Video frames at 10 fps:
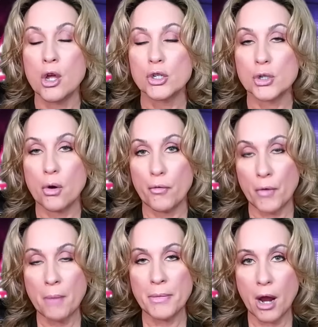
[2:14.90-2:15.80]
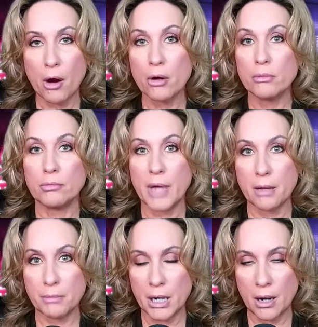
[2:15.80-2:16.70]
So from there,
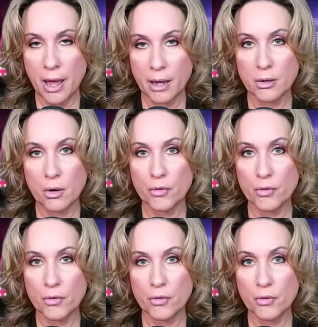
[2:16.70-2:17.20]
Yetman headed